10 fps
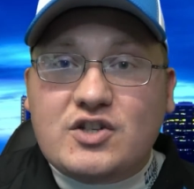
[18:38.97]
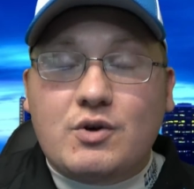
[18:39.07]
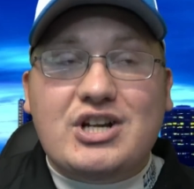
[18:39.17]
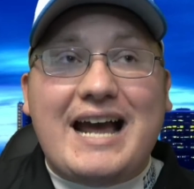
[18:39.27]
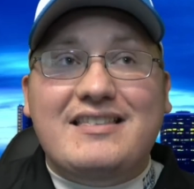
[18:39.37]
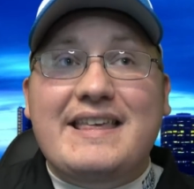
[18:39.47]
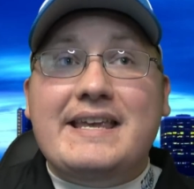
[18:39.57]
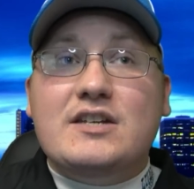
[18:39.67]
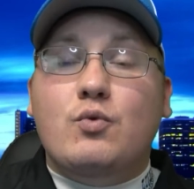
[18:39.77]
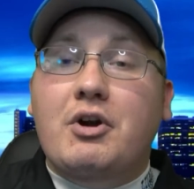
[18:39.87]
which I think
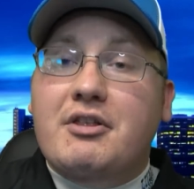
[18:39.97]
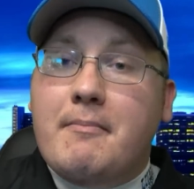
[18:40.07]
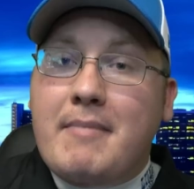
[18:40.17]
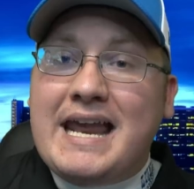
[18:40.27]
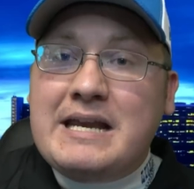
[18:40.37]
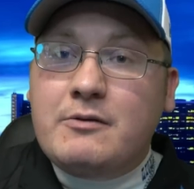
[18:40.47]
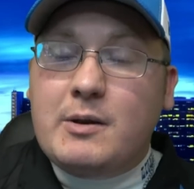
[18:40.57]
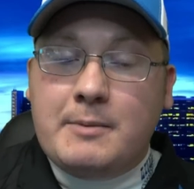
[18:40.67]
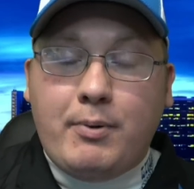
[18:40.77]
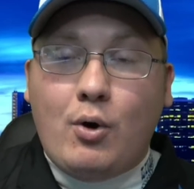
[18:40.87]
is one of the main
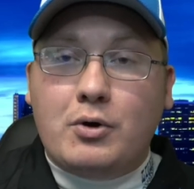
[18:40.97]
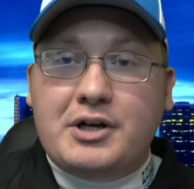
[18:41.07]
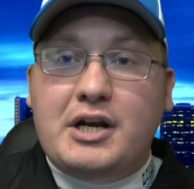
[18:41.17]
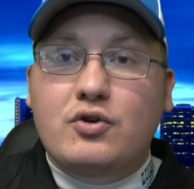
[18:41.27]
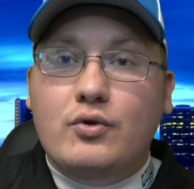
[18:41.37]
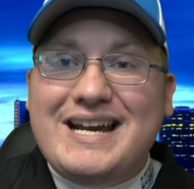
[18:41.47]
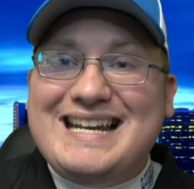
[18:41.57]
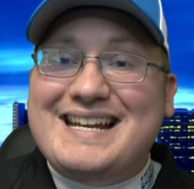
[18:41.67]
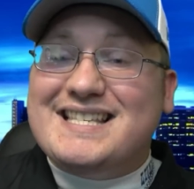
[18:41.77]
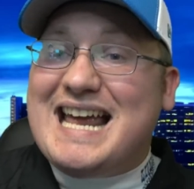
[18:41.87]
important
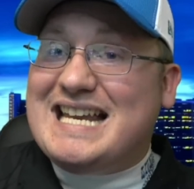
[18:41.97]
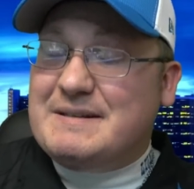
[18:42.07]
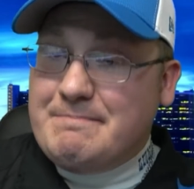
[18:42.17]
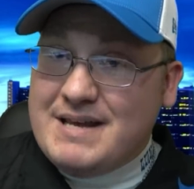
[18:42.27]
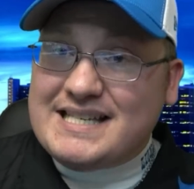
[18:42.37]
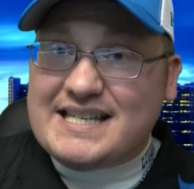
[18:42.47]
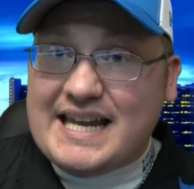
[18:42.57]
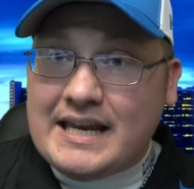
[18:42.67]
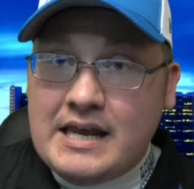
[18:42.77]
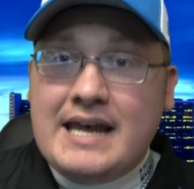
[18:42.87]
ingredients that is
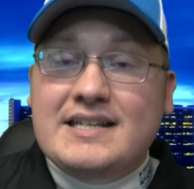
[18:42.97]
missing